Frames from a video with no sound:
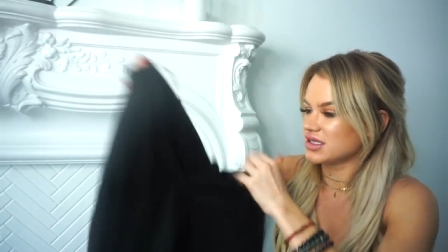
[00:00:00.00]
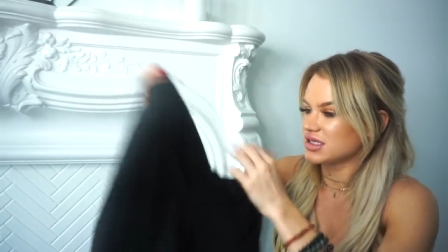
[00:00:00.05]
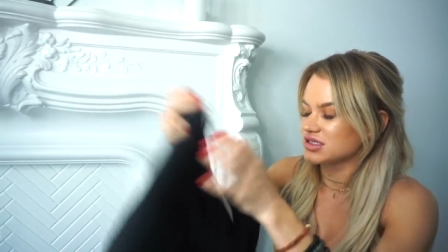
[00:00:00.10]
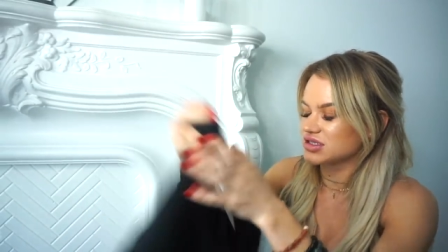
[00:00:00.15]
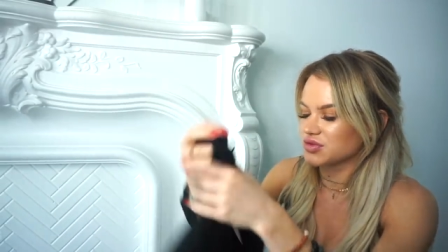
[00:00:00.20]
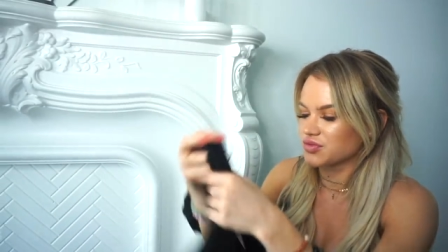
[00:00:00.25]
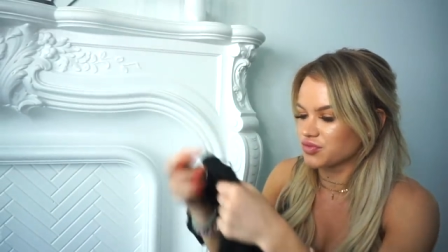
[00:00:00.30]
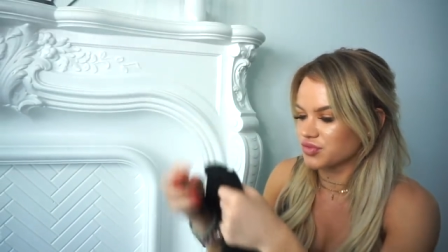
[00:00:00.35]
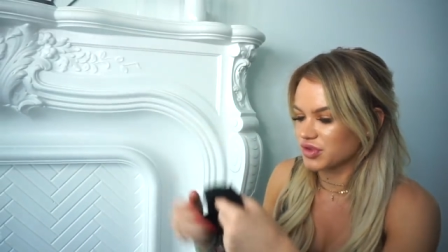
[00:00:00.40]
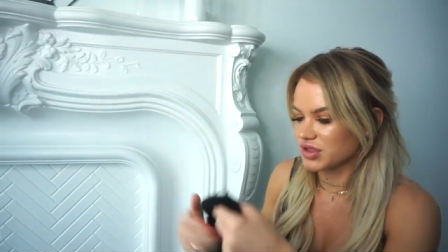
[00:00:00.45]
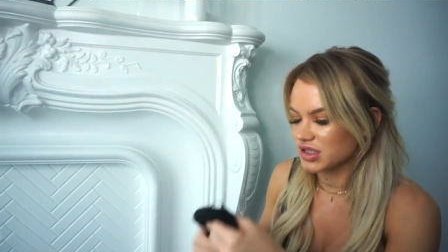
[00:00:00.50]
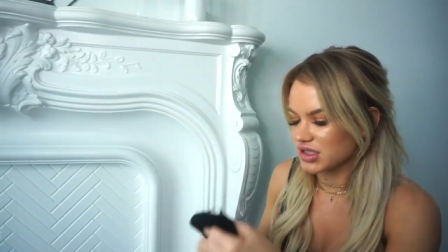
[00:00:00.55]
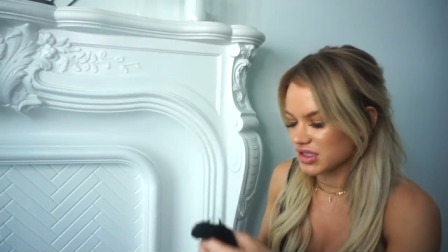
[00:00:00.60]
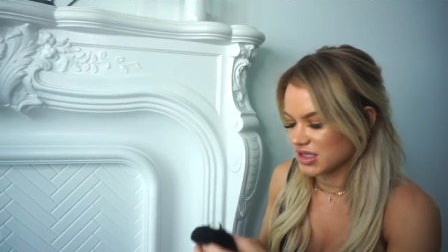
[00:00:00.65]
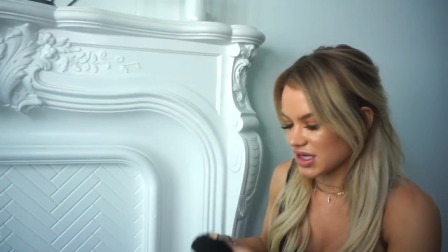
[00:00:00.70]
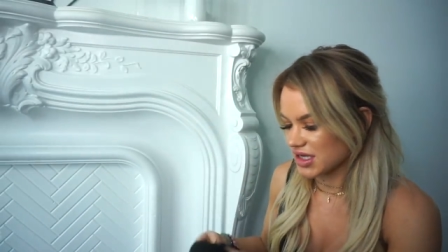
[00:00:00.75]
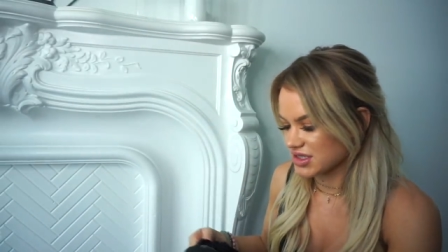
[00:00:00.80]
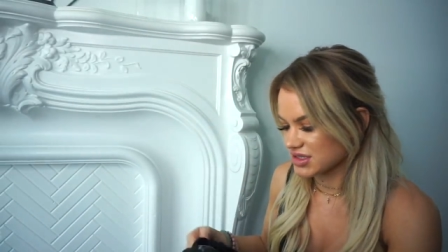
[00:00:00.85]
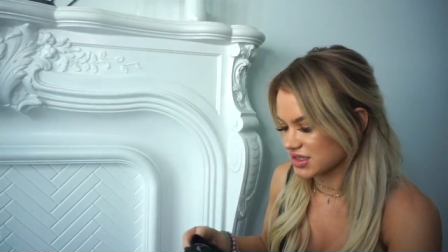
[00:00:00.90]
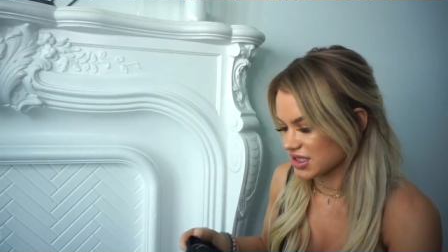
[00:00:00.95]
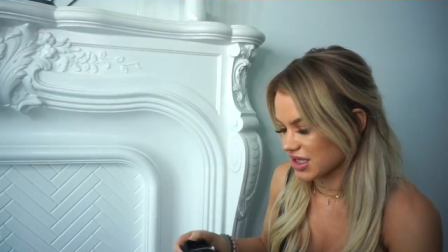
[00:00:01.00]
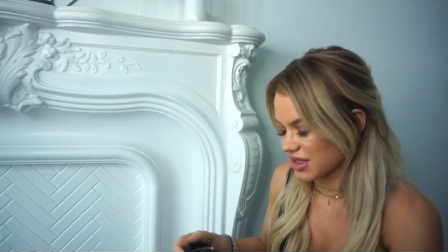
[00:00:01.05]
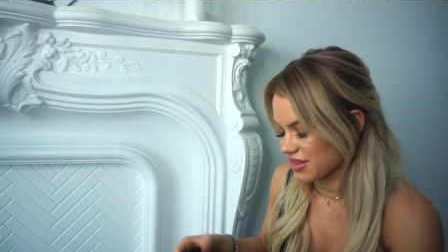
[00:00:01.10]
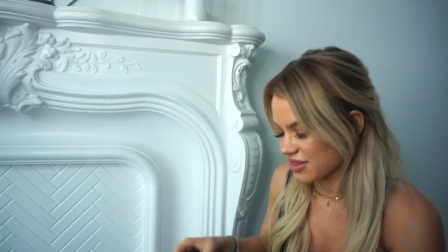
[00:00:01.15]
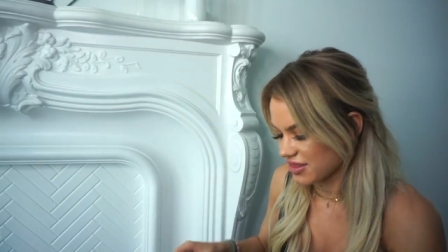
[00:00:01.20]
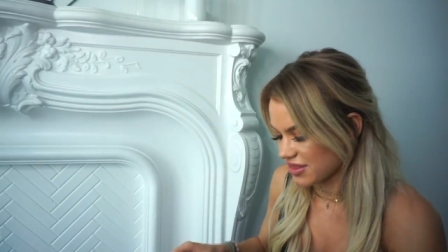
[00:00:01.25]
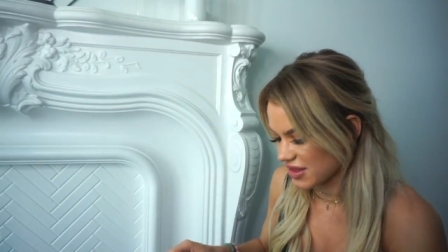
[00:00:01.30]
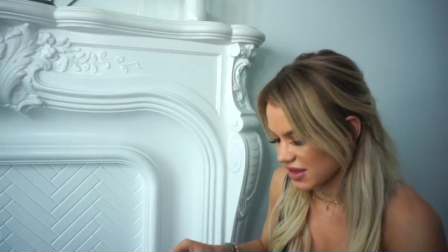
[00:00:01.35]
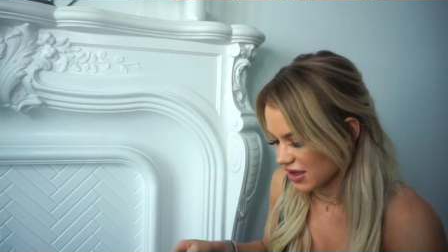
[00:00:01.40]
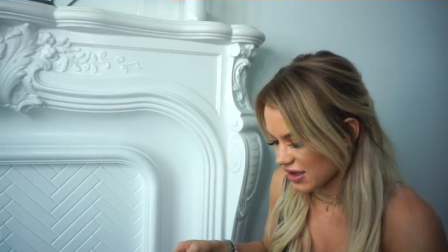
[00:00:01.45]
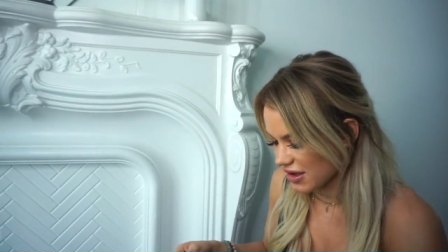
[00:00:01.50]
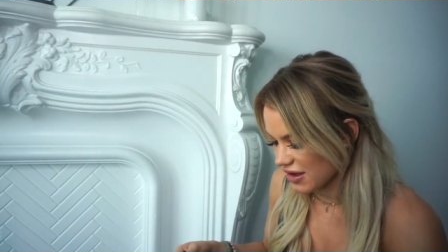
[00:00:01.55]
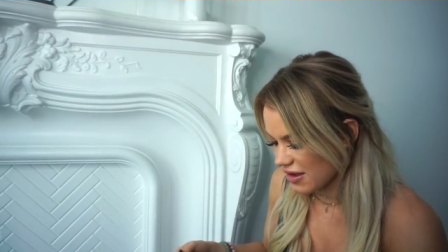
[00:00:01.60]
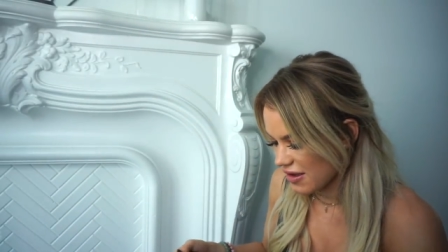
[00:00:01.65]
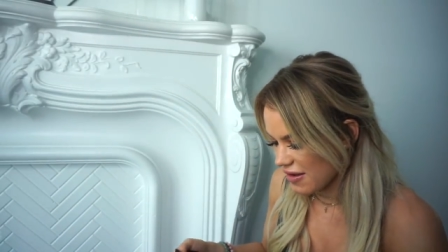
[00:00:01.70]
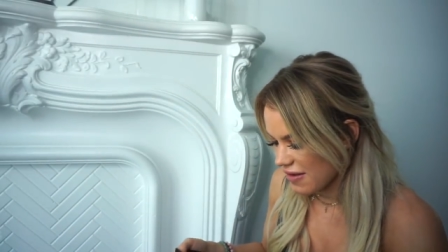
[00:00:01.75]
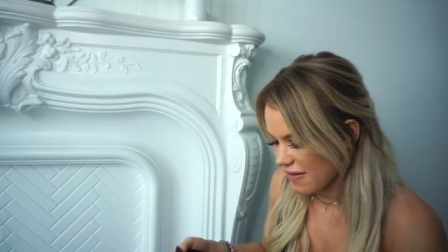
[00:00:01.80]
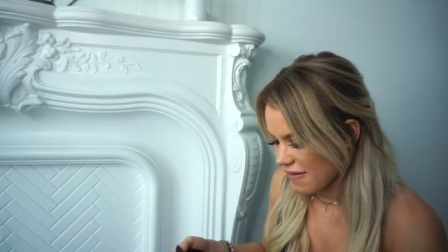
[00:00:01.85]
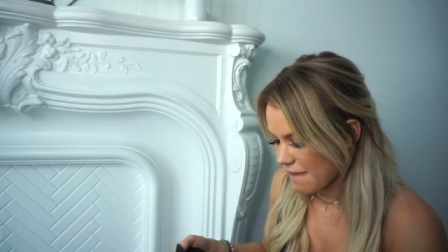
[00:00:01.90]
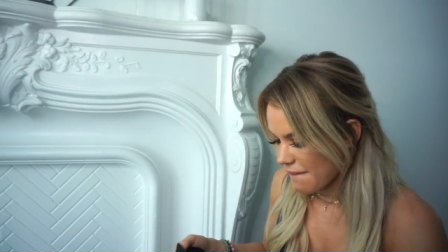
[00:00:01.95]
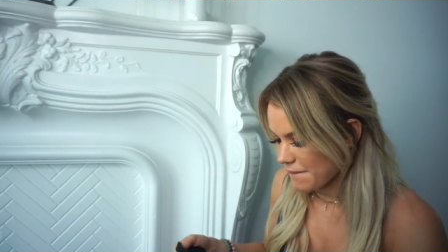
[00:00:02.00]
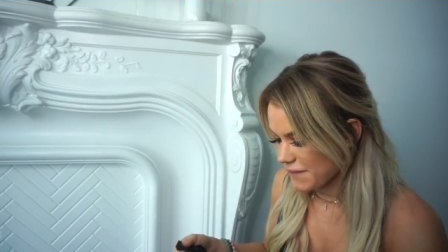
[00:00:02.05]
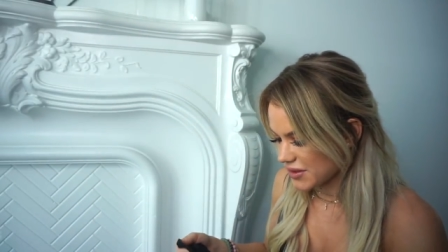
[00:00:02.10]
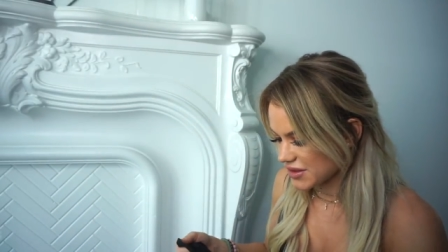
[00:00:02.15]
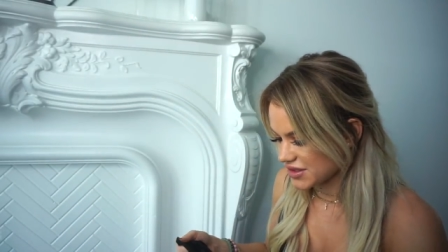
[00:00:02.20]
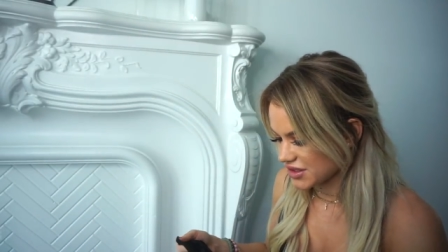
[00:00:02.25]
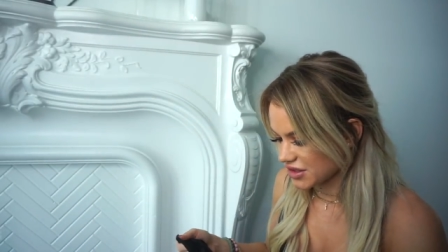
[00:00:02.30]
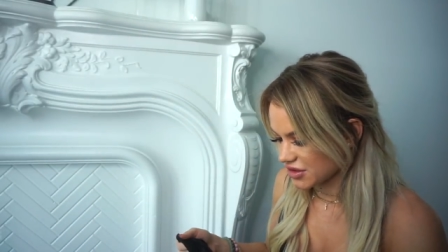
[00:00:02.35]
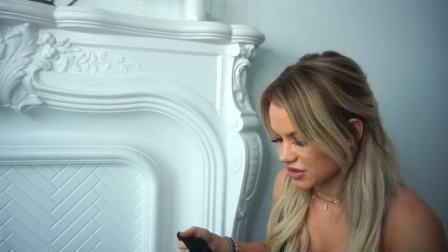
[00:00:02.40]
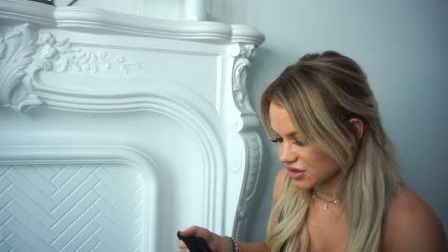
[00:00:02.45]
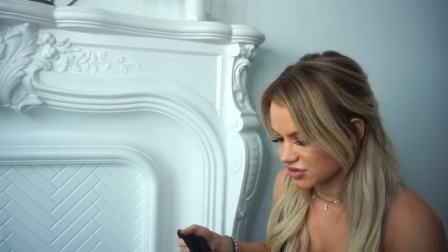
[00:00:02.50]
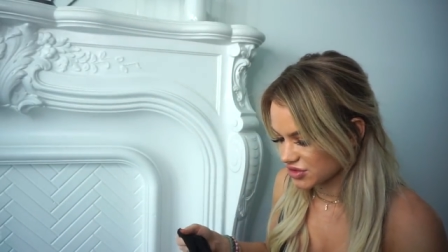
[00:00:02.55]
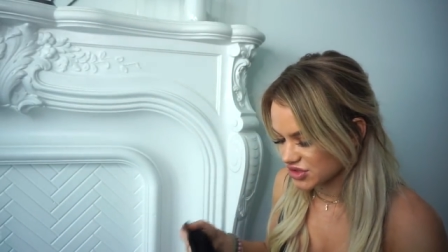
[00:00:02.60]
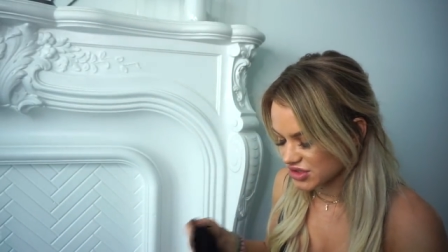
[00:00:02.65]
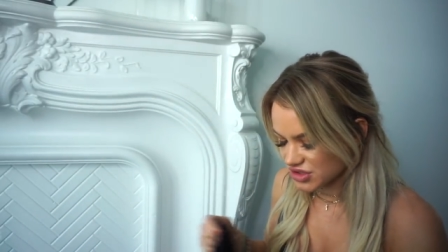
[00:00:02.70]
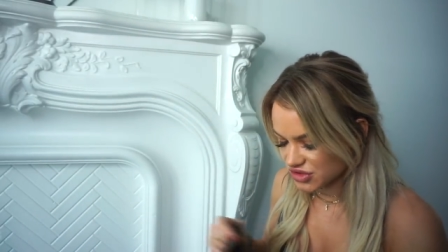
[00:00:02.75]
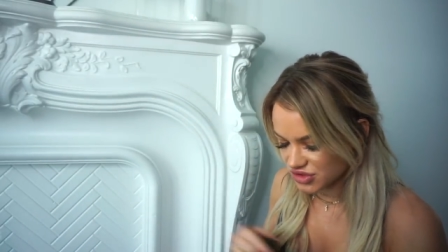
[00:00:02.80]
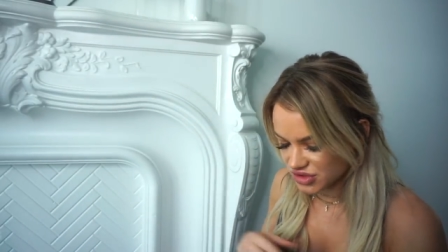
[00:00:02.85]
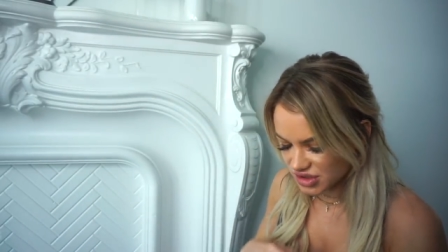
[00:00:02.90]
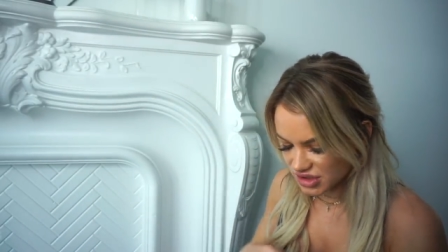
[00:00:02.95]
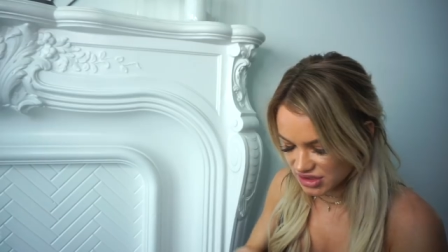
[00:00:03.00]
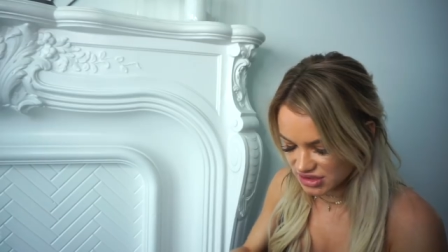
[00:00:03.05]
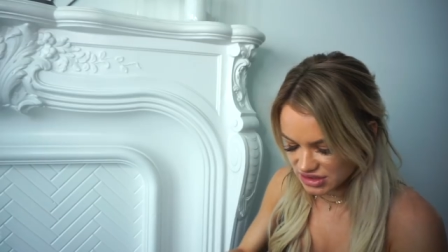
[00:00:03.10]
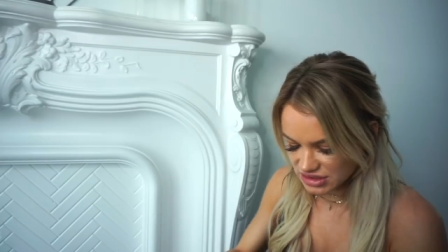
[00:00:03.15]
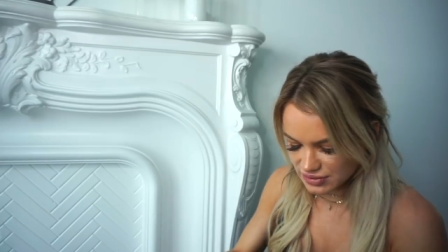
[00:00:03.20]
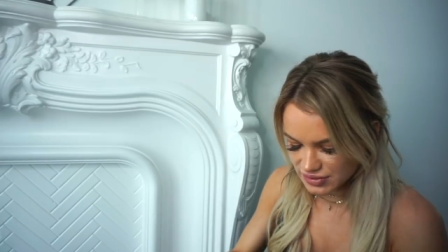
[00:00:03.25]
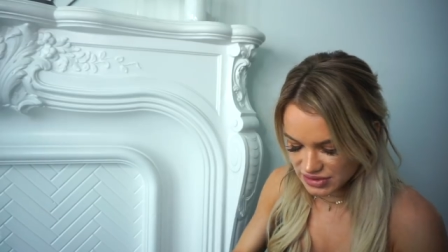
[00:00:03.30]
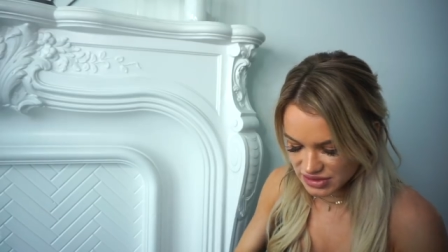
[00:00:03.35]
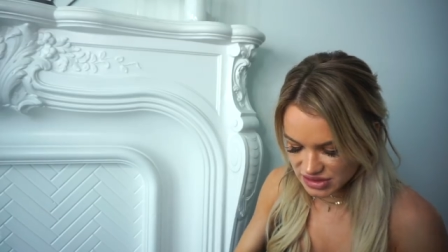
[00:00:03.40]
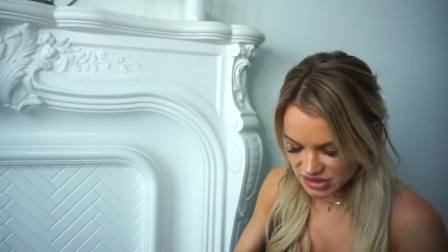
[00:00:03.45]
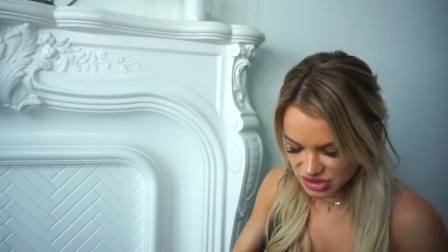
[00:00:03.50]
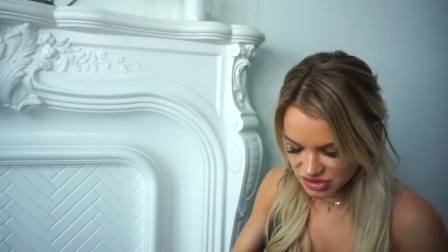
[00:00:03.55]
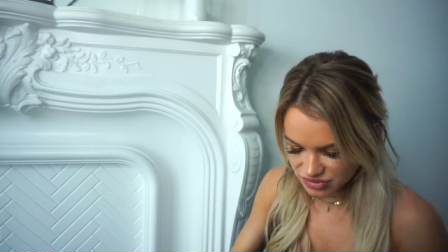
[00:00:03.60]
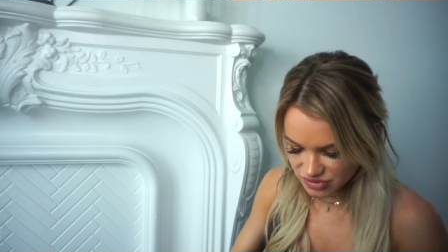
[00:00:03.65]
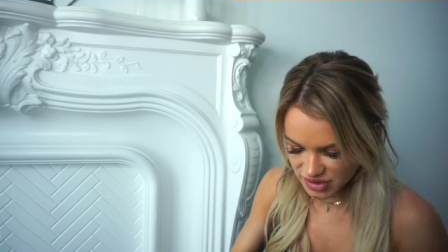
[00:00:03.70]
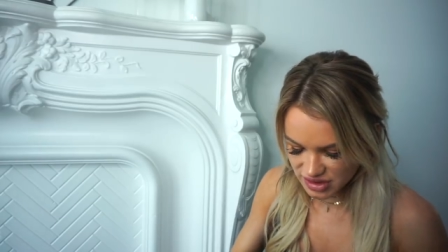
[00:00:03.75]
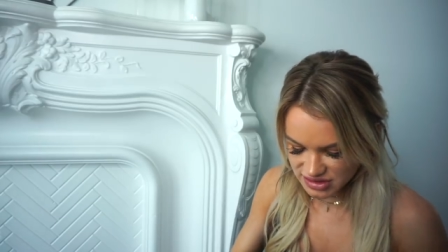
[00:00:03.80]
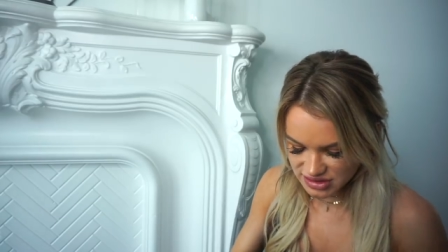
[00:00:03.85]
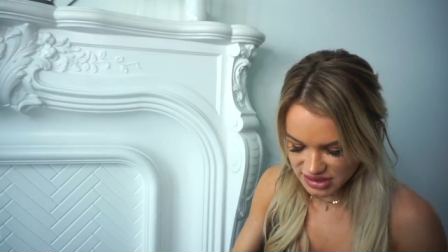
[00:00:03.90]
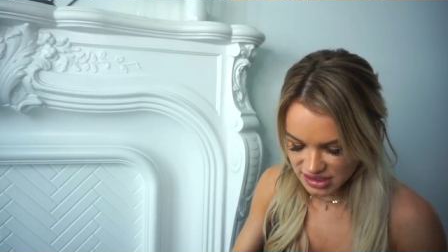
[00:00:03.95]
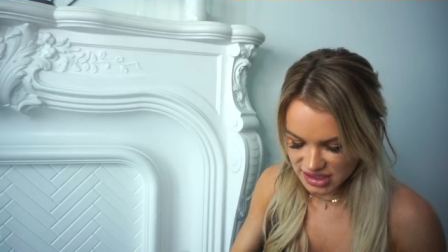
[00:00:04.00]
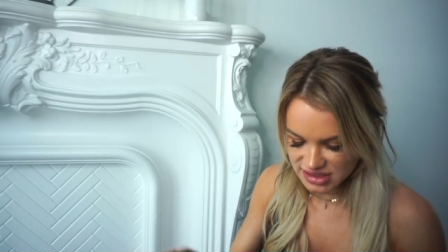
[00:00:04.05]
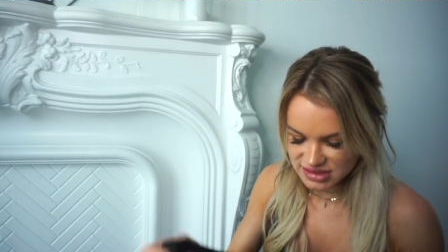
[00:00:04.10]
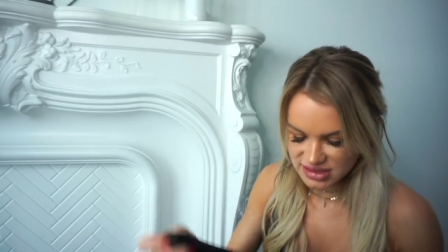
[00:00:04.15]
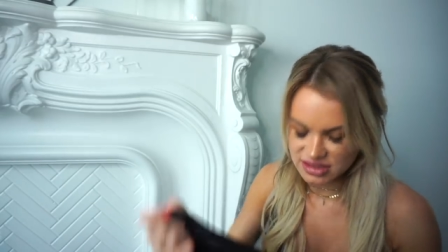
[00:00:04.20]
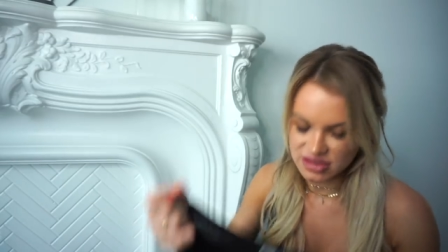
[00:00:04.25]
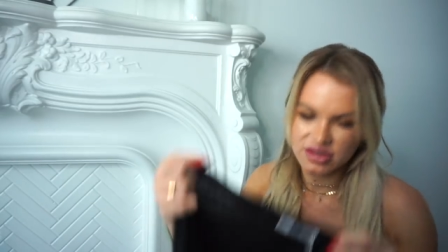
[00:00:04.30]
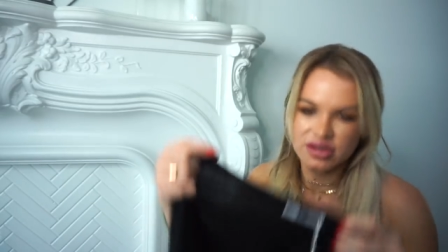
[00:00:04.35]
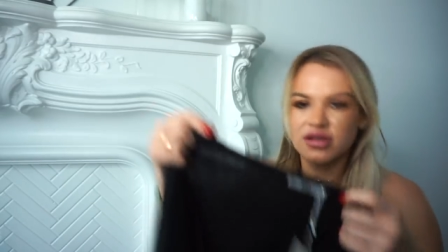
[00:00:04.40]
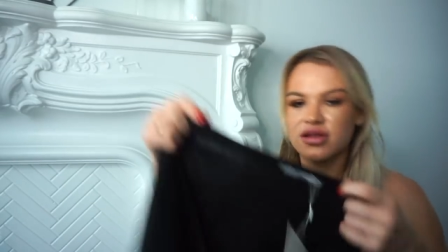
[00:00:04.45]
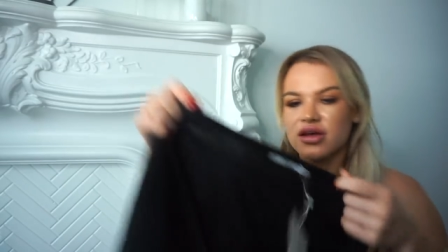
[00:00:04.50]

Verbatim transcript: It's a really nice like thick material, which is interesting. It's a little bit distressed. Like it has like little